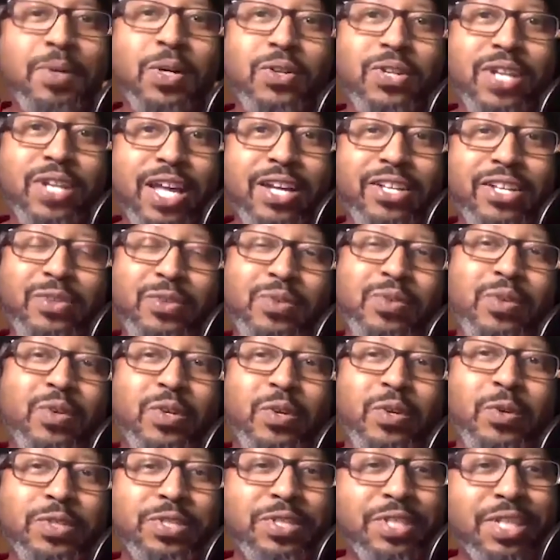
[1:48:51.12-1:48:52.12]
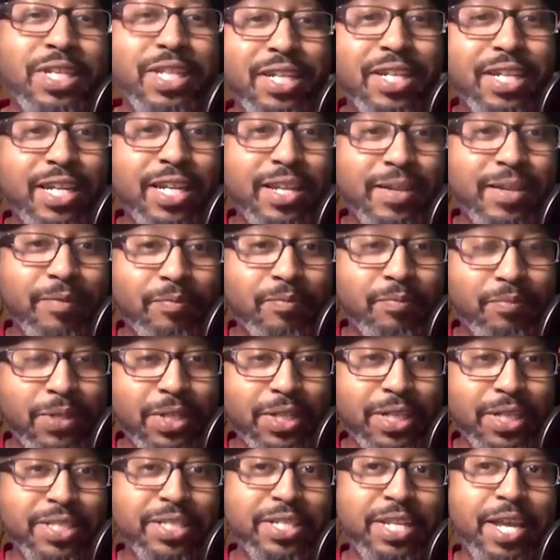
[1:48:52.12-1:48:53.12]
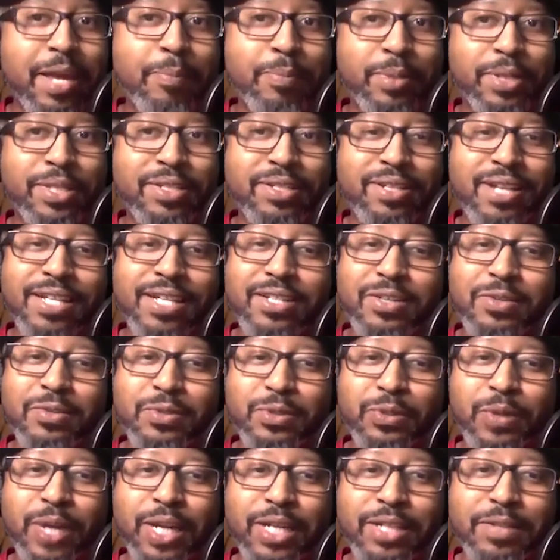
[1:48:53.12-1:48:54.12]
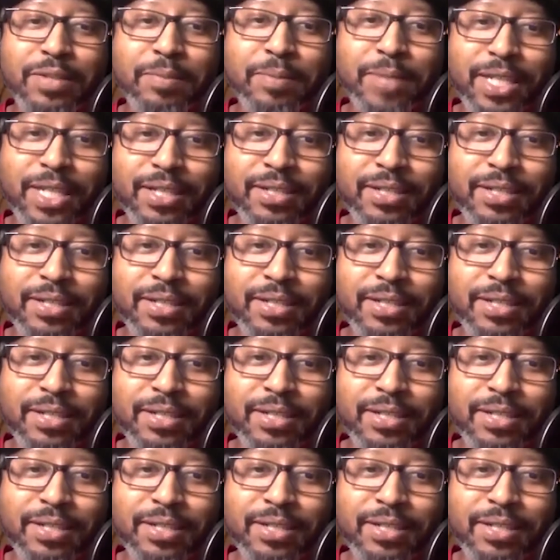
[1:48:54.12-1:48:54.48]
now, you know you're sitting there fucking tepid. Like, don't do that to me.